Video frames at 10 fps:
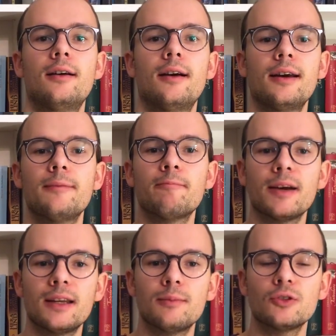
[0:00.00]
Hi,
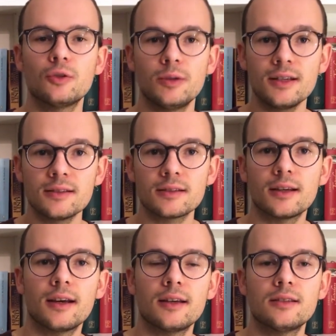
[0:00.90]
my name is Tobias.
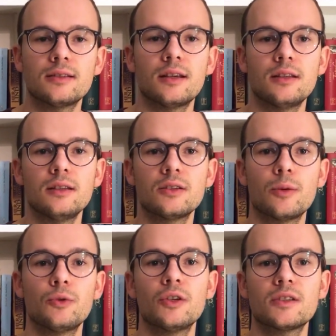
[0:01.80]
I studied
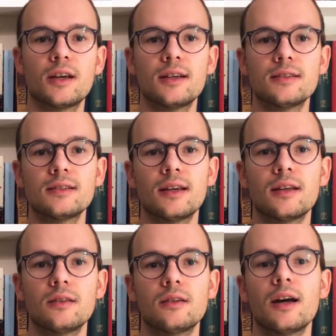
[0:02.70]
computer science
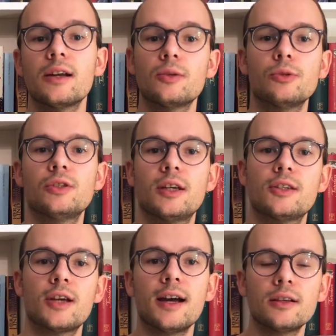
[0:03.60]
at the
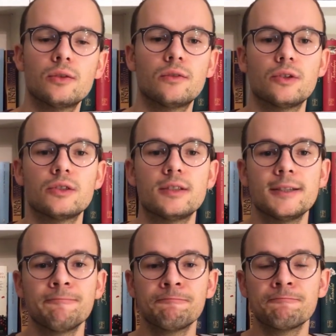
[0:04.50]
AWTH Aachen
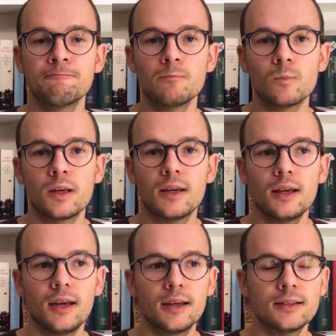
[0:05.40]
University,
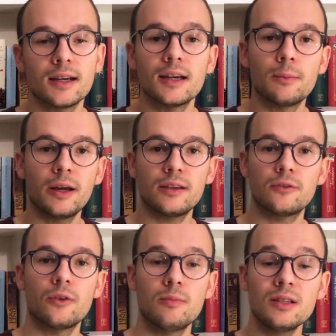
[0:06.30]
and I applied
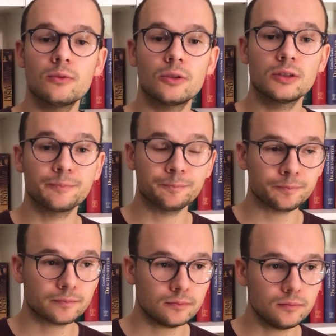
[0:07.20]
for the Mint Award
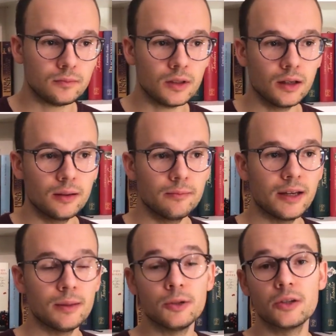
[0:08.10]

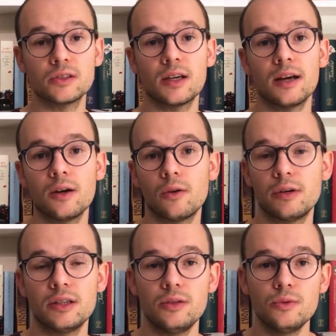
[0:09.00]
mainly because I
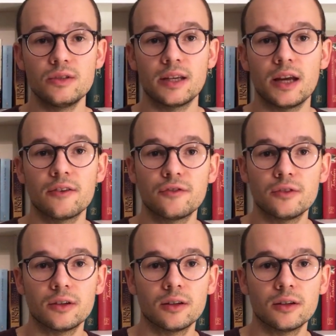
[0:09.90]
already knew ZF